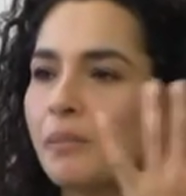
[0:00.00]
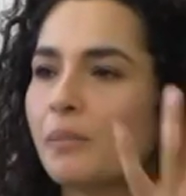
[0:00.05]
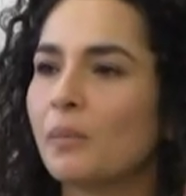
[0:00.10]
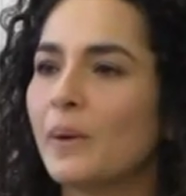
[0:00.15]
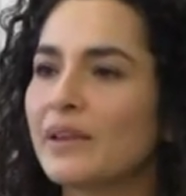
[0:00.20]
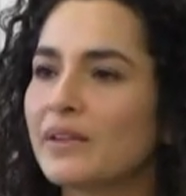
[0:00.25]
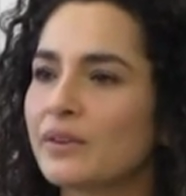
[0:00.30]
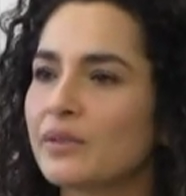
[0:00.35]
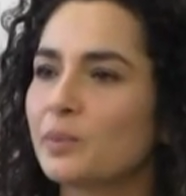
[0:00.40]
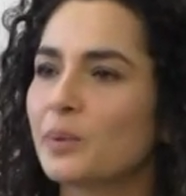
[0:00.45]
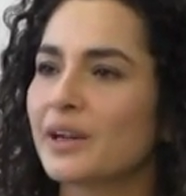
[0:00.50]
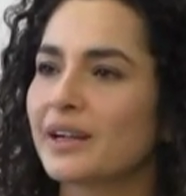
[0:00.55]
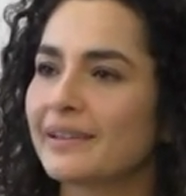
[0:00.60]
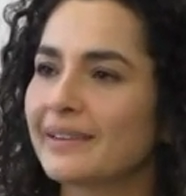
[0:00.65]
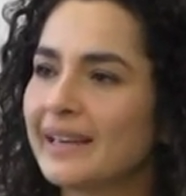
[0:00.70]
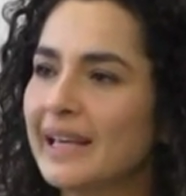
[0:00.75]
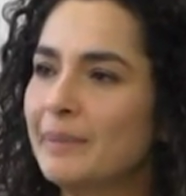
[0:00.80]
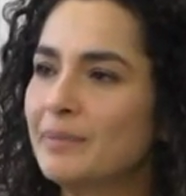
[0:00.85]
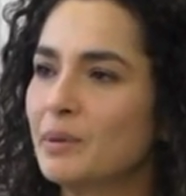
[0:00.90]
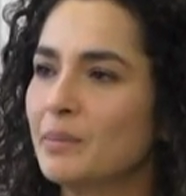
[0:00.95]
whether we're going
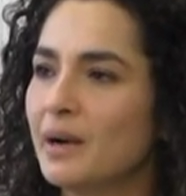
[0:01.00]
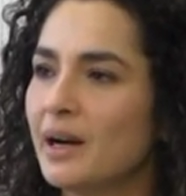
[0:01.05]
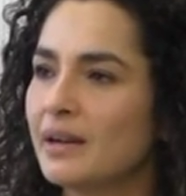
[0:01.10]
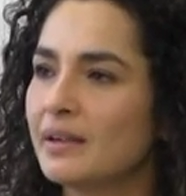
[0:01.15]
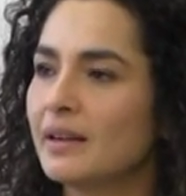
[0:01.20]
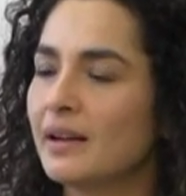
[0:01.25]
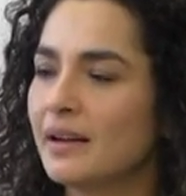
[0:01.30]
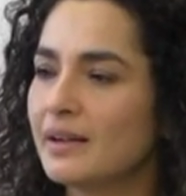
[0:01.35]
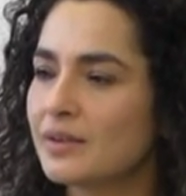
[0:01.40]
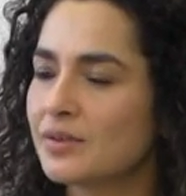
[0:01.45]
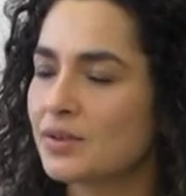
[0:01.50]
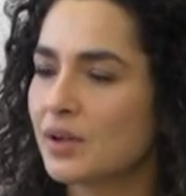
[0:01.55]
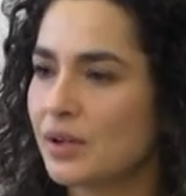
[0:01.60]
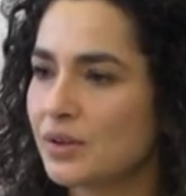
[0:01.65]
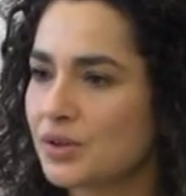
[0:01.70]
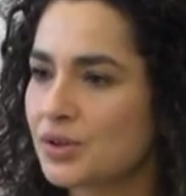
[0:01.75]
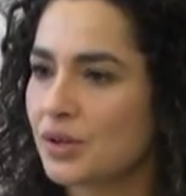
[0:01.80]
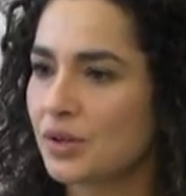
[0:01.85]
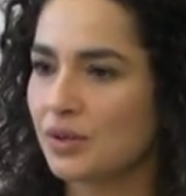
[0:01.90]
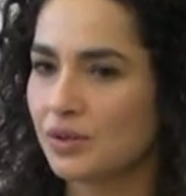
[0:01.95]
to keep them on
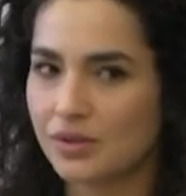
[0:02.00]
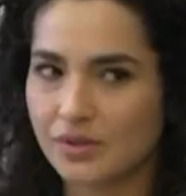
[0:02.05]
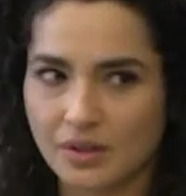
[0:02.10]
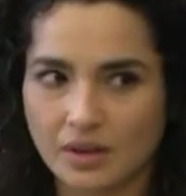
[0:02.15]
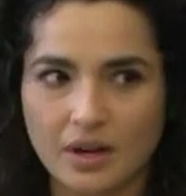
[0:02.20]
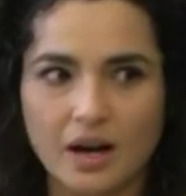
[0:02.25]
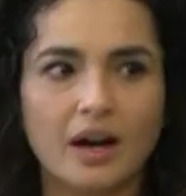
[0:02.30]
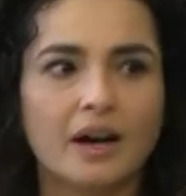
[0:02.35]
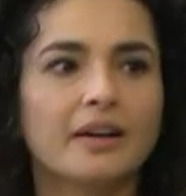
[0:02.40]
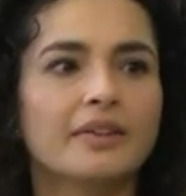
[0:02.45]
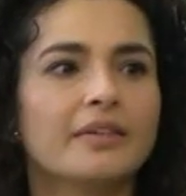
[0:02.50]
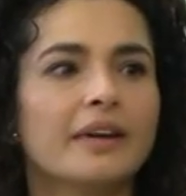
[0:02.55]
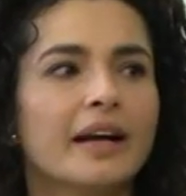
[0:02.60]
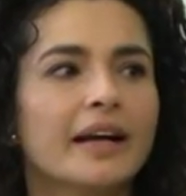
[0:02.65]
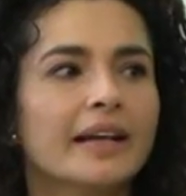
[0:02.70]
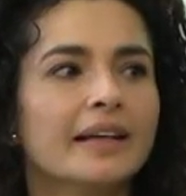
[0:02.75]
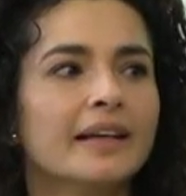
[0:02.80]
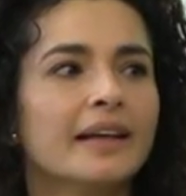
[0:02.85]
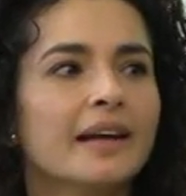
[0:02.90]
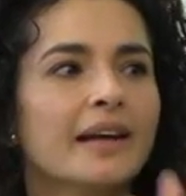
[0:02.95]
as jurors or not,
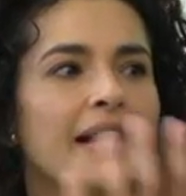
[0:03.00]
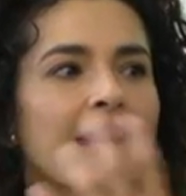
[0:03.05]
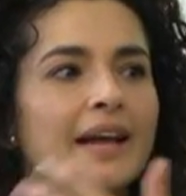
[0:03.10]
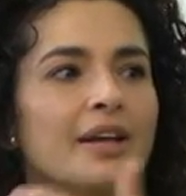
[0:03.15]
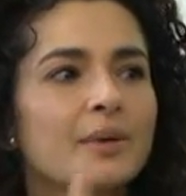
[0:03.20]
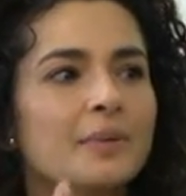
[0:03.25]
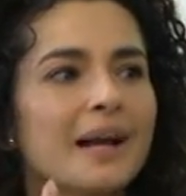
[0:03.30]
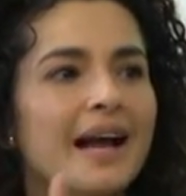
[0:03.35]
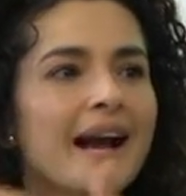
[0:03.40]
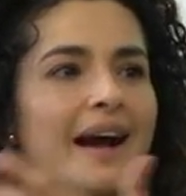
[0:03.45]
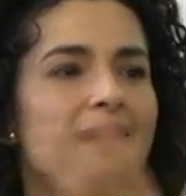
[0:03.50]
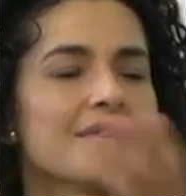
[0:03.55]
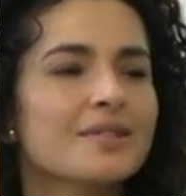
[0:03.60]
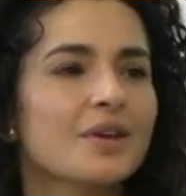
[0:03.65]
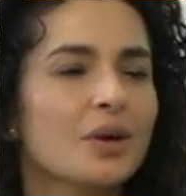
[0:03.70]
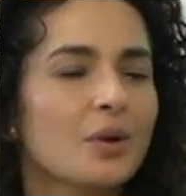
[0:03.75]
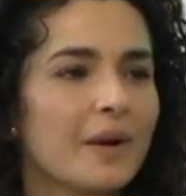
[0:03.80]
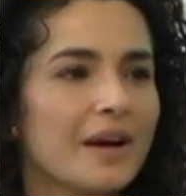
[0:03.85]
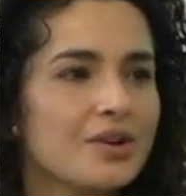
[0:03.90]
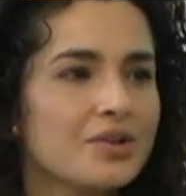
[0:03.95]
right? And you would ask
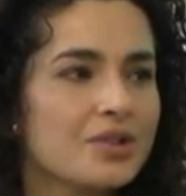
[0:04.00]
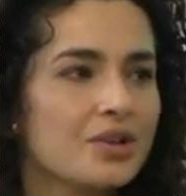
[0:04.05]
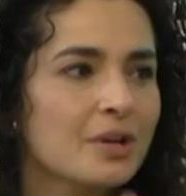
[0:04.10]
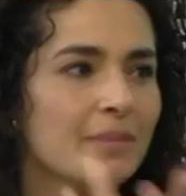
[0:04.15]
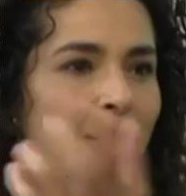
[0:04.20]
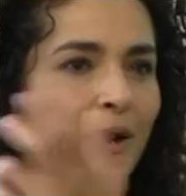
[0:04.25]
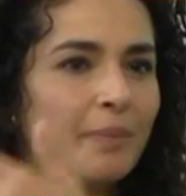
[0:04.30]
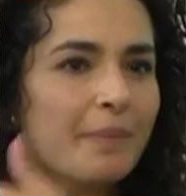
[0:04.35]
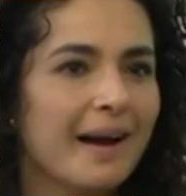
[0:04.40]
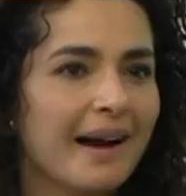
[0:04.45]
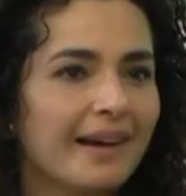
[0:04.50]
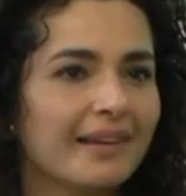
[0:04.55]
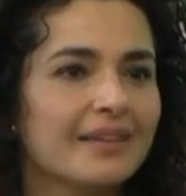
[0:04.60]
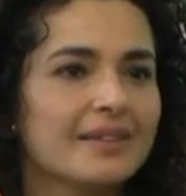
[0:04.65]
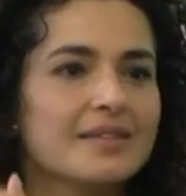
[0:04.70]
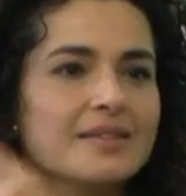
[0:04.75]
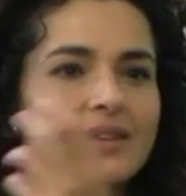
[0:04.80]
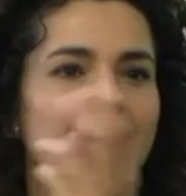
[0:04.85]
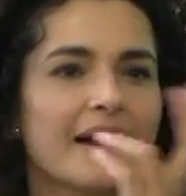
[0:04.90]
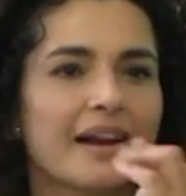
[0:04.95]
a question about
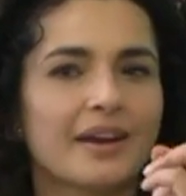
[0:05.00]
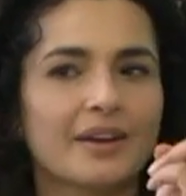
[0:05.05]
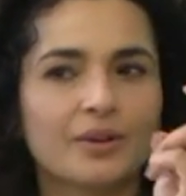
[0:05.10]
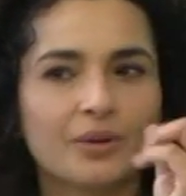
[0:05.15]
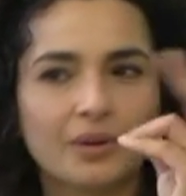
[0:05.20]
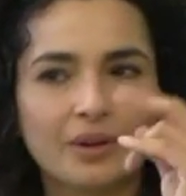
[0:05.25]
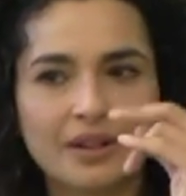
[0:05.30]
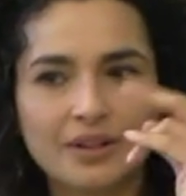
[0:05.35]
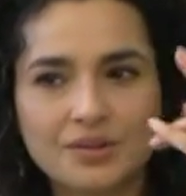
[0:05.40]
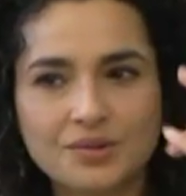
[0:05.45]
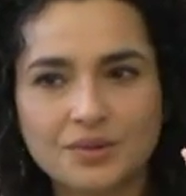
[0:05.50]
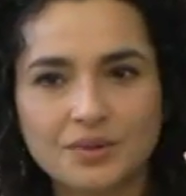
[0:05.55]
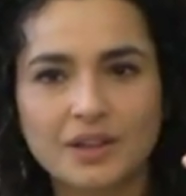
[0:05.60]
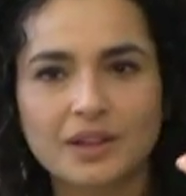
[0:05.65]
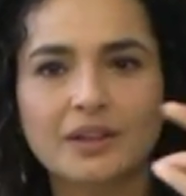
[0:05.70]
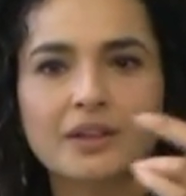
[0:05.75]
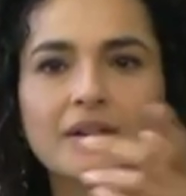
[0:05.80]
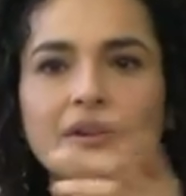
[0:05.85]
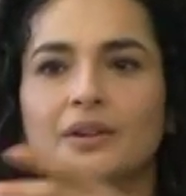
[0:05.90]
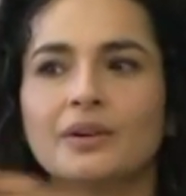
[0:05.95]
Palestine or
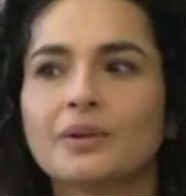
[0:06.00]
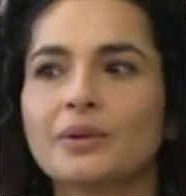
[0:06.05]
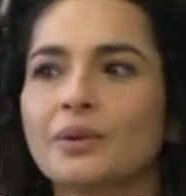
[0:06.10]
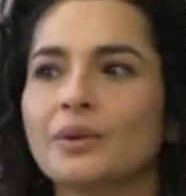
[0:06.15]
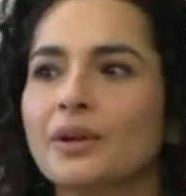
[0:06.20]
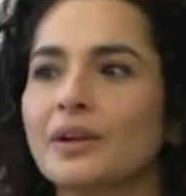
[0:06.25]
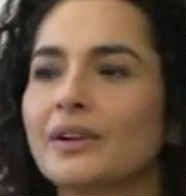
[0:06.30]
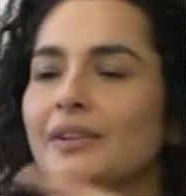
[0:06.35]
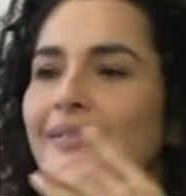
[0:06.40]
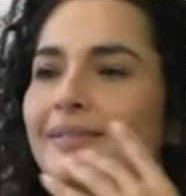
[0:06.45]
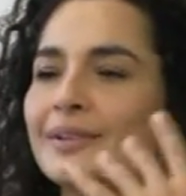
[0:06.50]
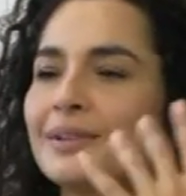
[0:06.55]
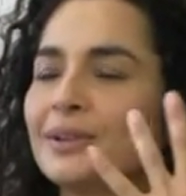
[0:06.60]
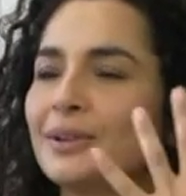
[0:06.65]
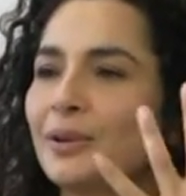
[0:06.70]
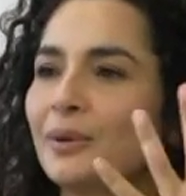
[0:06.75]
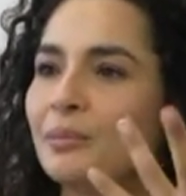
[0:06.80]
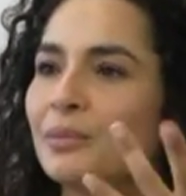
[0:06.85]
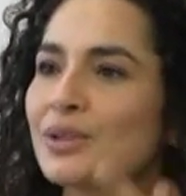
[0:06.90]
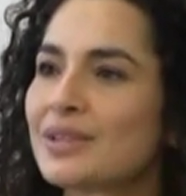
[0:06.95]
Israel
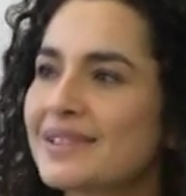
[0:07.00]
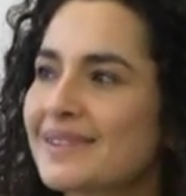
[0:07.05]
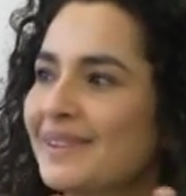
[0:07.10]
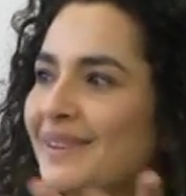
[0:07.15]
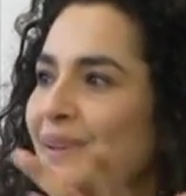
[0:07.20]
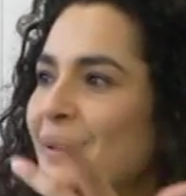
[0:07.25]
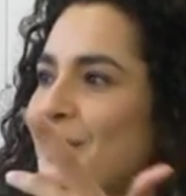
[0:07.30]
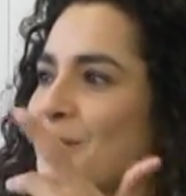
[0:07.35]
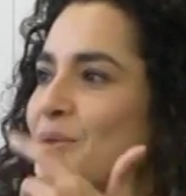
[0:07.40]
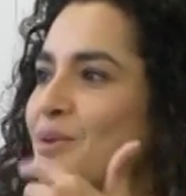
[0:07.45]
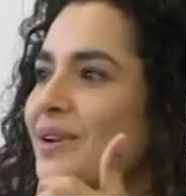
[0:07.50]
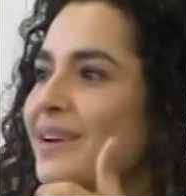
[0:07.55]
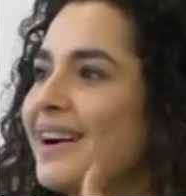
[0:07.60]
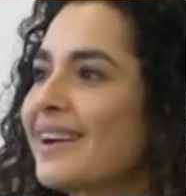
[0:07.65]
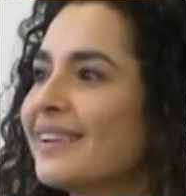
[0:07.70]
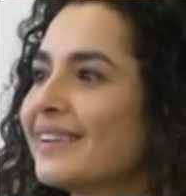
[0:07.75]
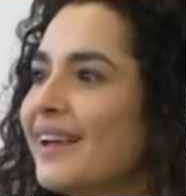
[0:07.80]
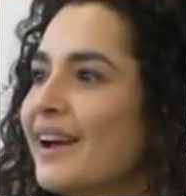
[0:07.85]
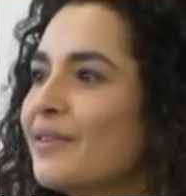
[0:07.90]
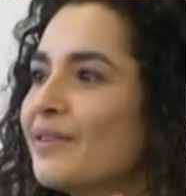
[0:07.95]
or, Muslims or
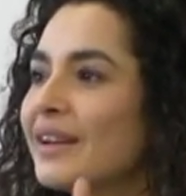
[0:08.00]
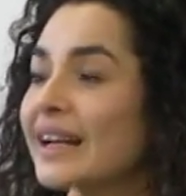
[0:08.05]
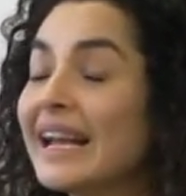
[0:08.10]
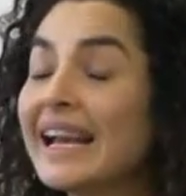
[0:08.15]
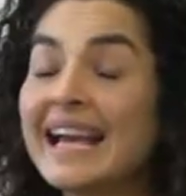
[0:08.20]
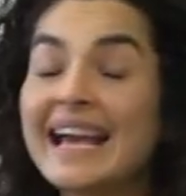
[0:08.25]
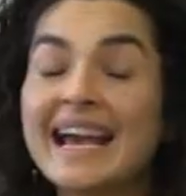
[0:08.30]
9/11,